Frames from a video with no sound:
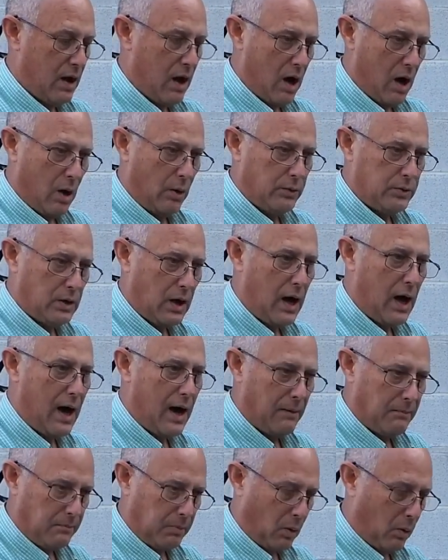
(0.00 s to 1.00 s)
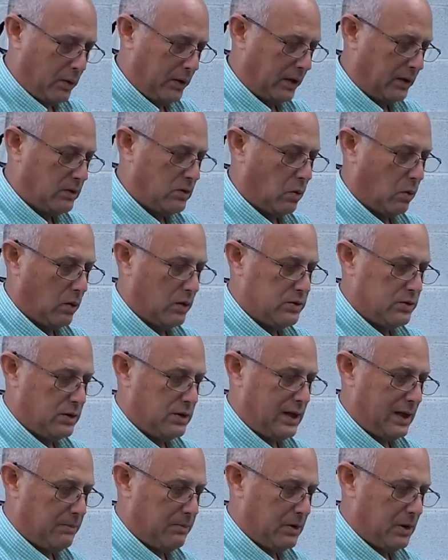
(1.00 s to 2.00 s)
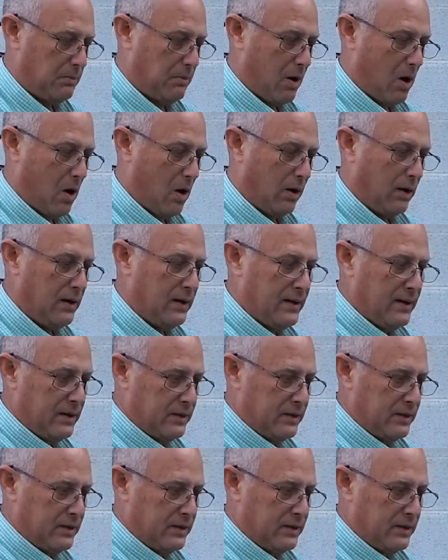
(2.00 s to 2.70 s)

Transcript: on top pointing towards the tip of the bar.